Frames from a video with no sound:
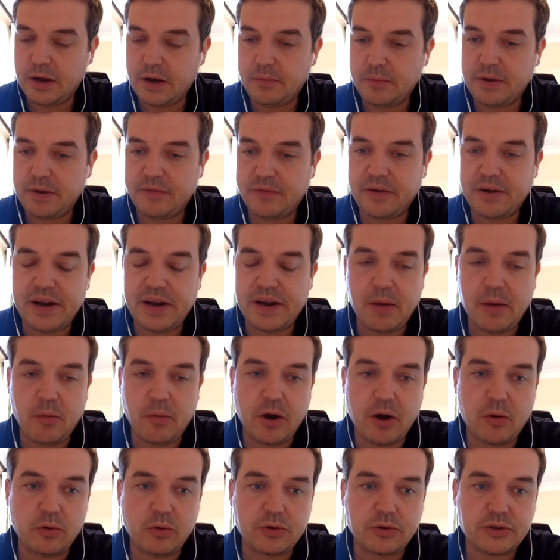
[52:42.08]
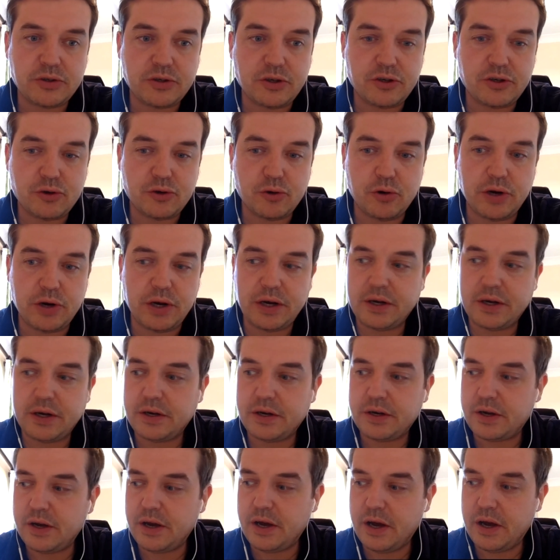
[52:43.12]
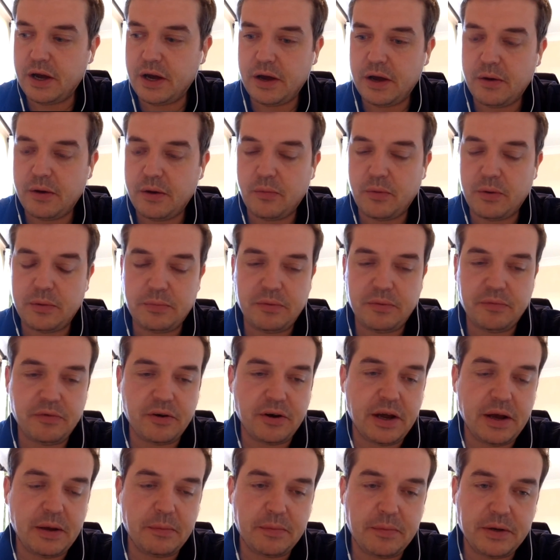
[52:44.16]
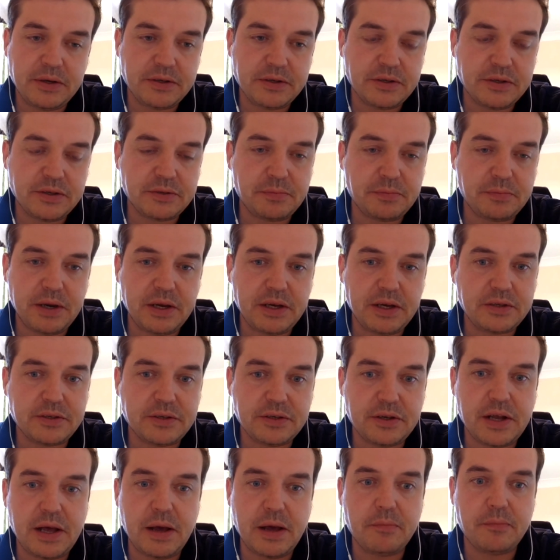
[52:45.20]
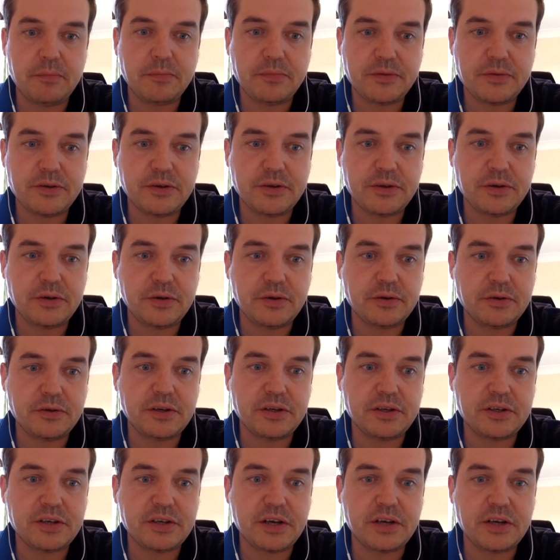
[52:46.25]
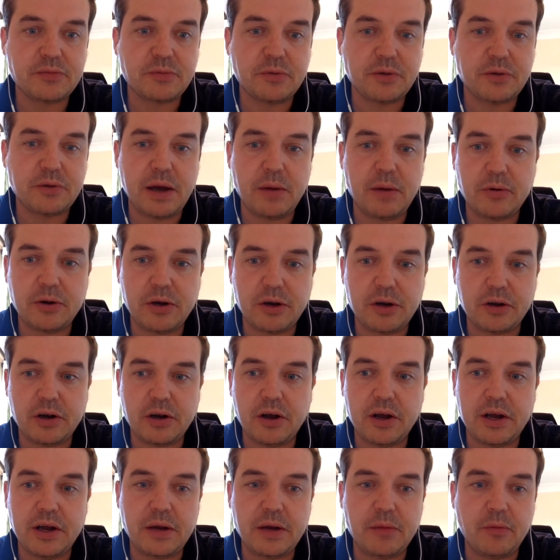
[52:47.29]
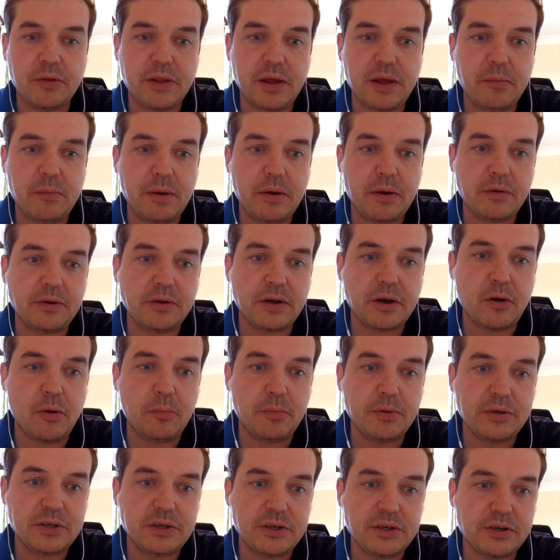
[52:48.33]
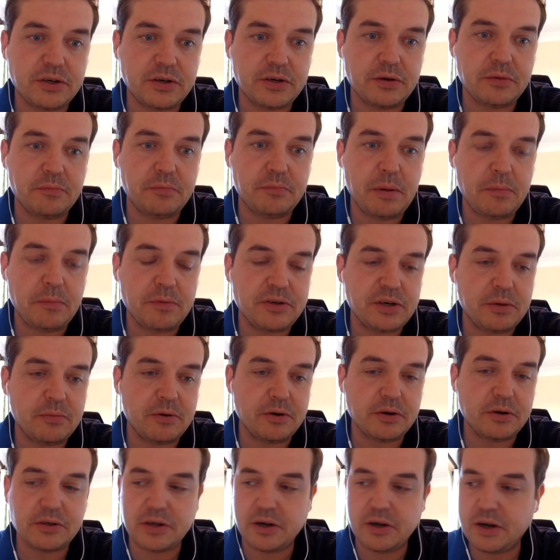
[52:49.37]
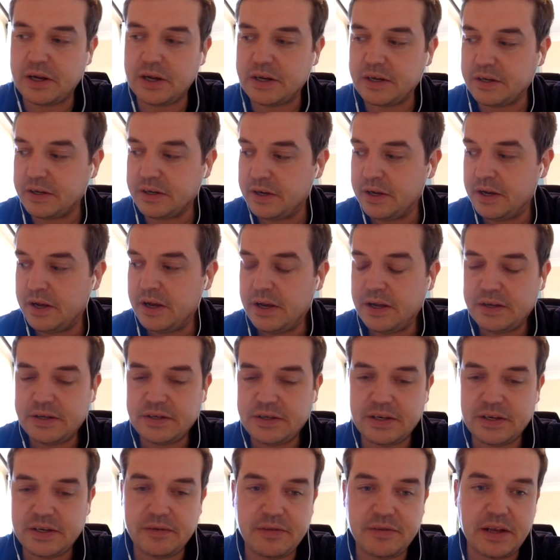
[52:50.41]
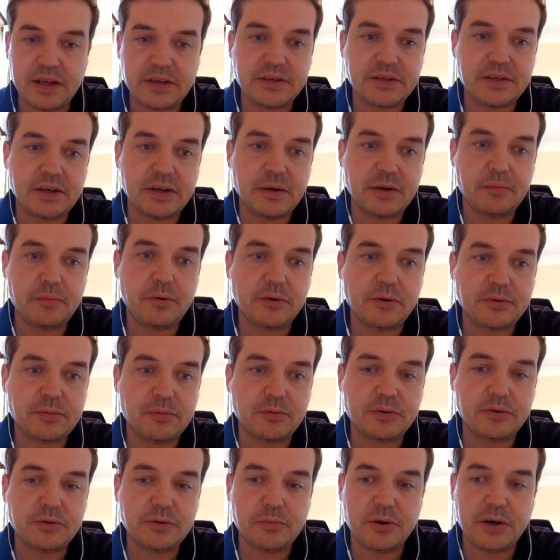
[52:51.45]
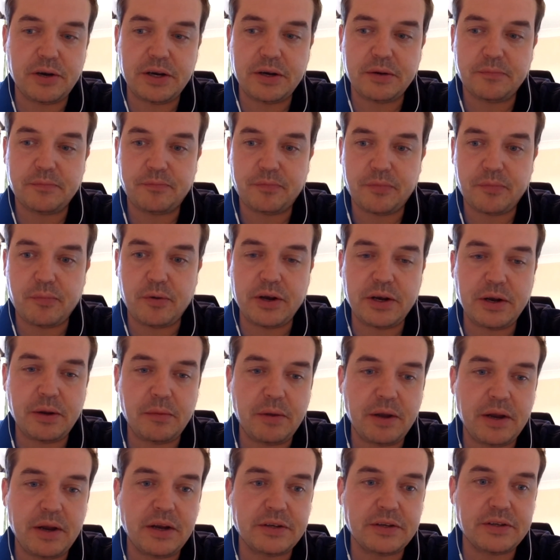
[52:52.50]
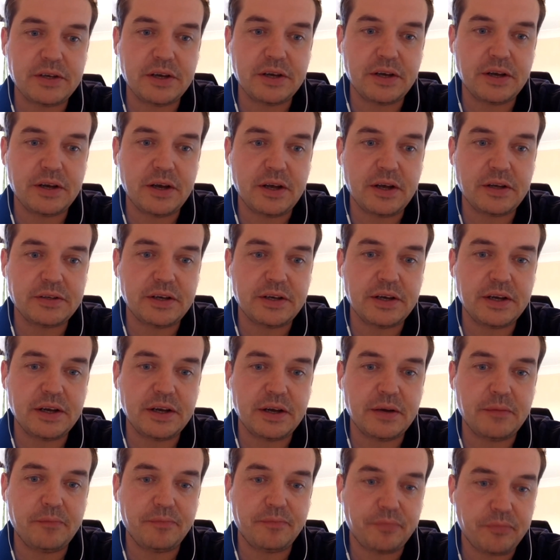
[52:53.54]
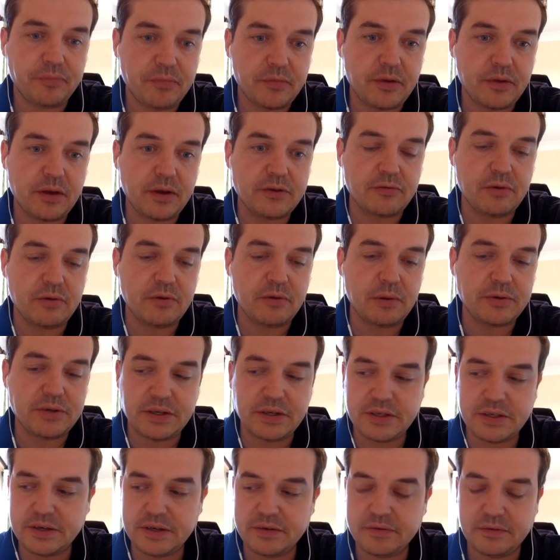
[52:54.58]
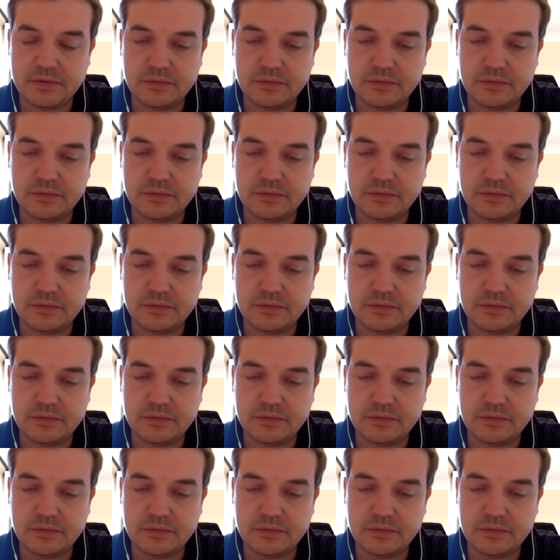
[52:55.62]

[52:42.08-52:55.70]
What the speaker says: If a network wants to join, we'd be very happy to speak to them to discuss what that would look like and what their composition and membership looks like, and see if that's possible to bring them in as a representative.